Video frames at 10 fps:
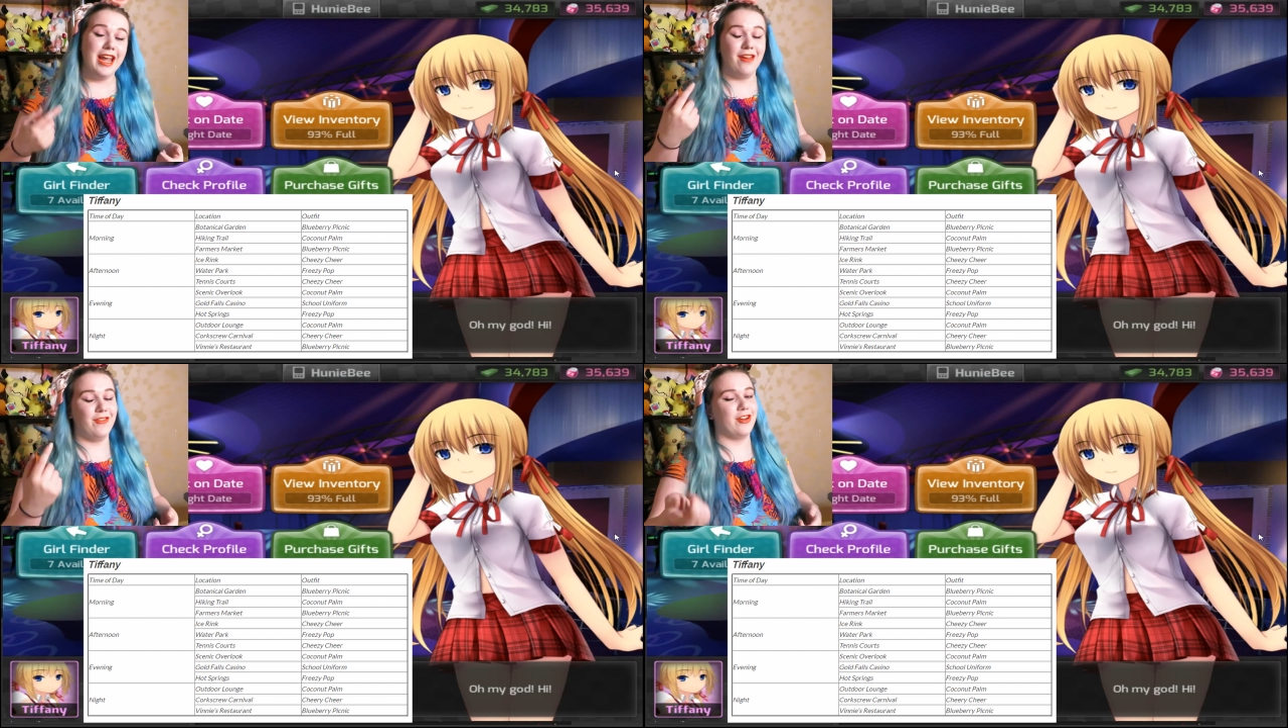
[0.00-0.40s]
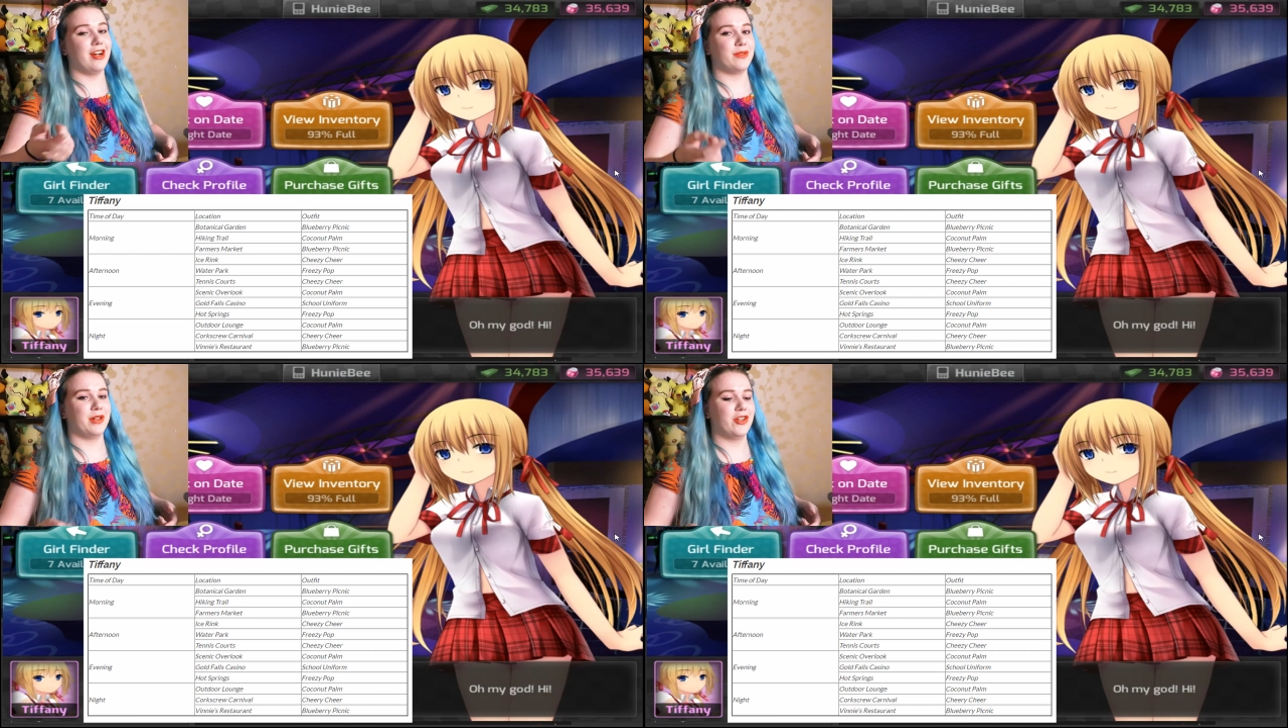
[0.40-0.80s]
If you
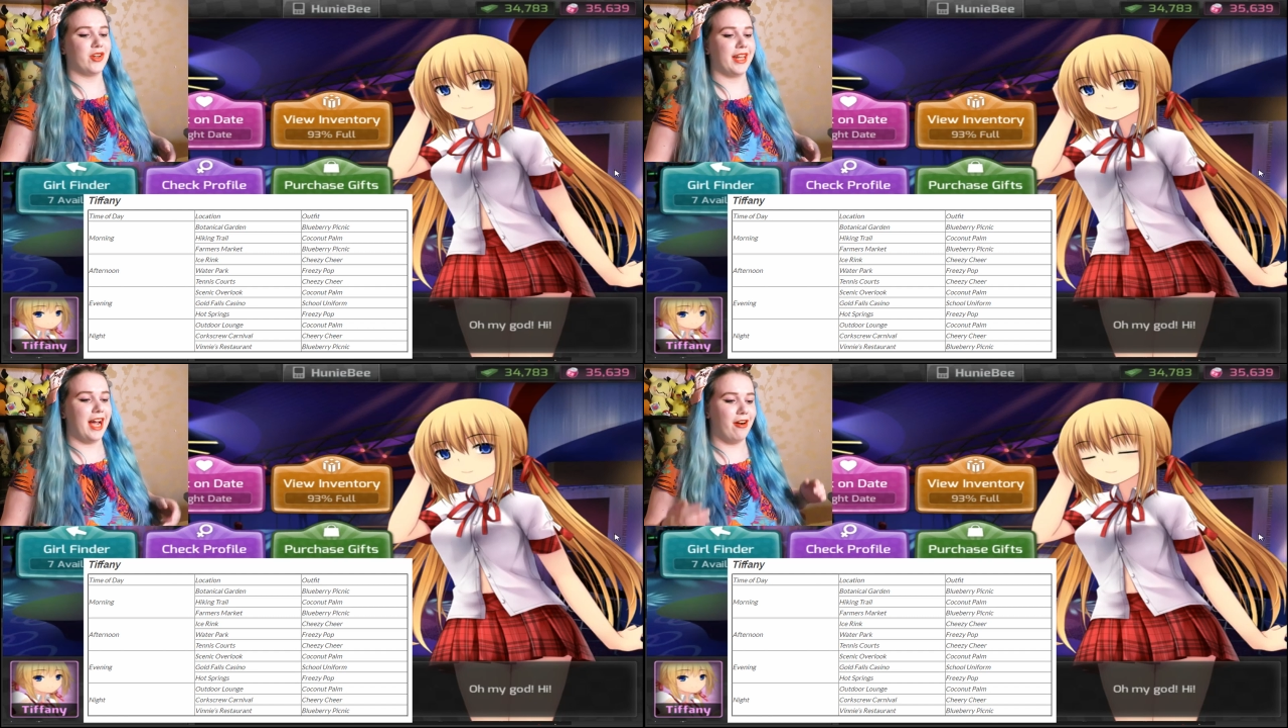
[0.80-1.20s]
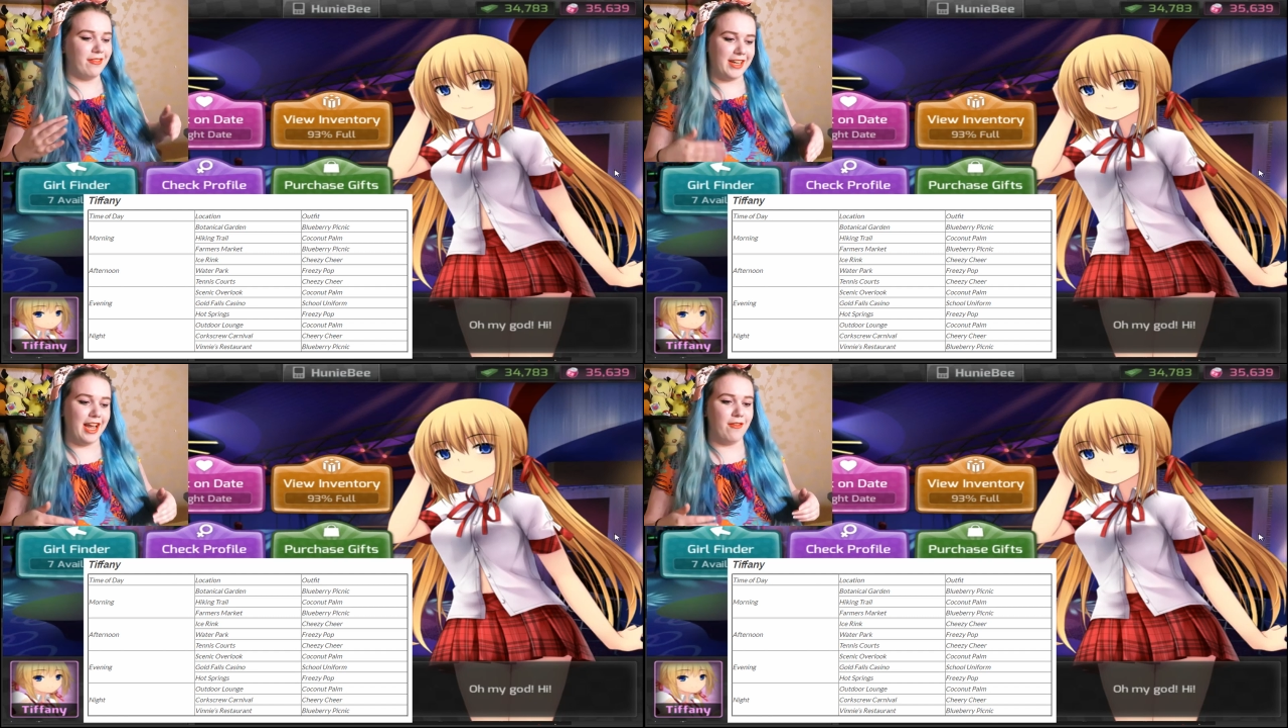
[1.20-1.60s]
guys want to try that
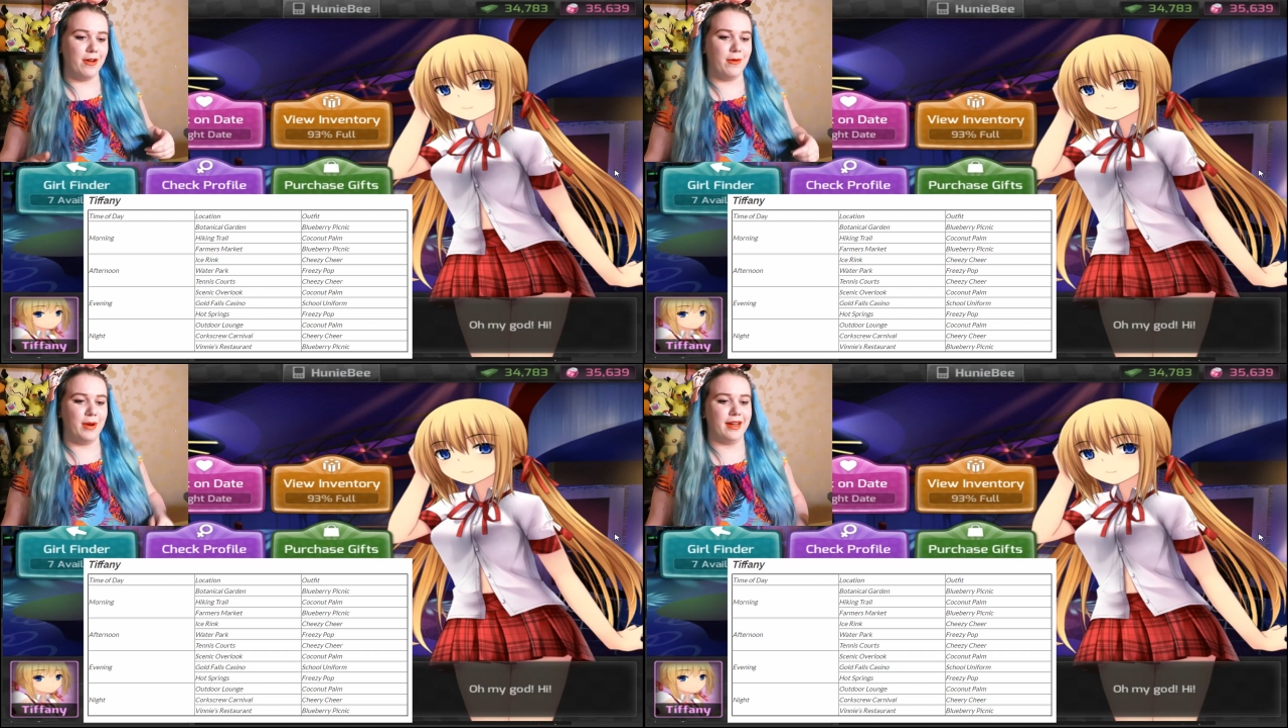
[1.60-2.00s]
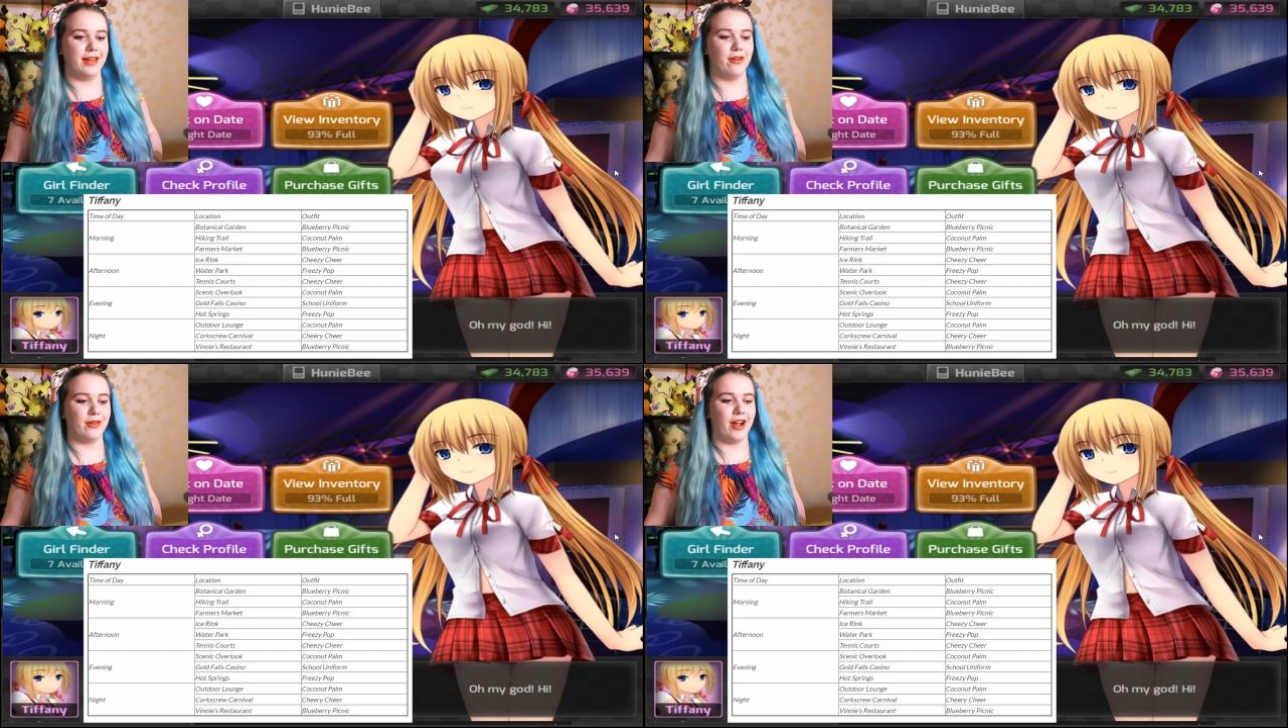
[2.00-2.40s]
out, I gave it my
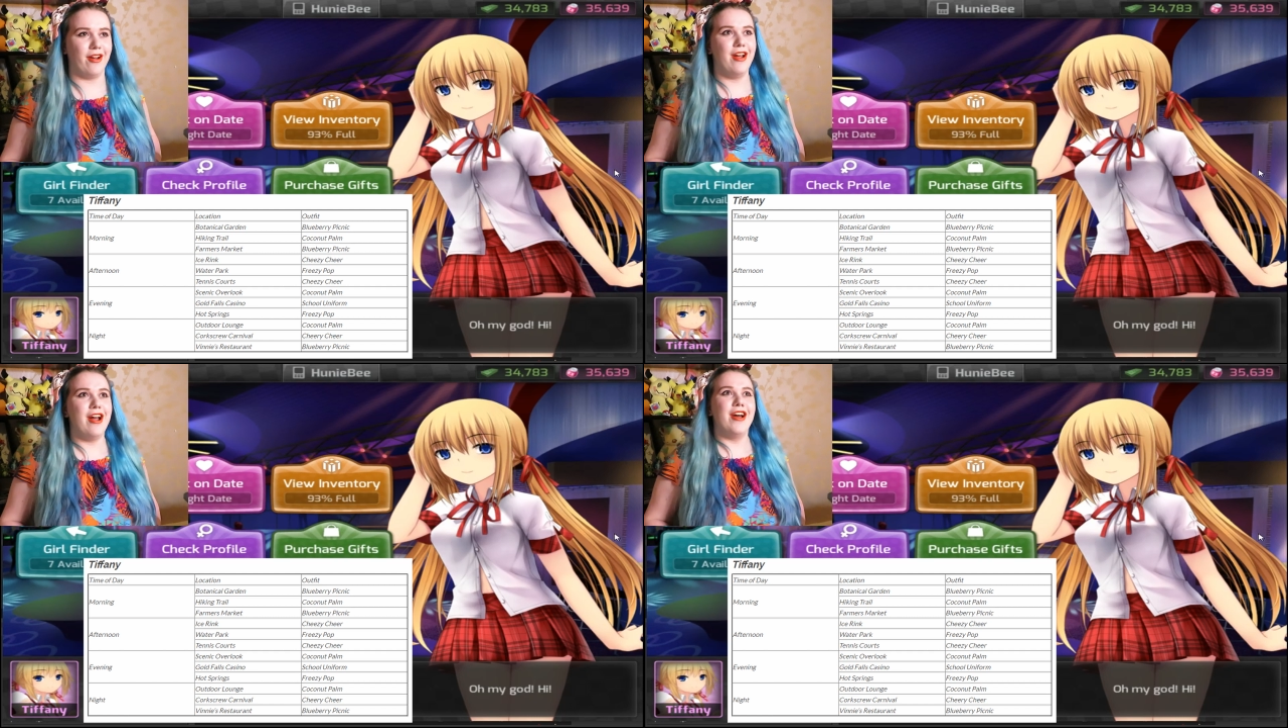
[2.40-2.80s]
little go.